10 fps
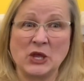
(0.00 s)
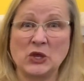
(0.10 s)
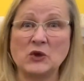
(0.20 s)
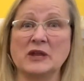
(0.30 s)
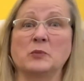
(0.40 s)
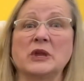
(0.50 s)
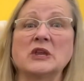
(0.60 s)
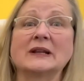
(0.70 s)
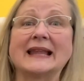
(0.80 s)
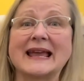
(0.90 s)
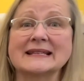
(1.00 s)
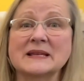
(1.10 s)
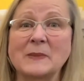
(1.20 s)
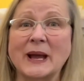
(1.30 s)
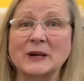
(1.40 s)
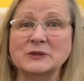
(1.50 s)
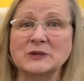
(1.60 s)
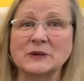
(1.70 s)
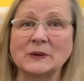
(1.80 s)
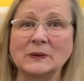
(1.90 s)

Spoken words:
You can bring your legs apart too.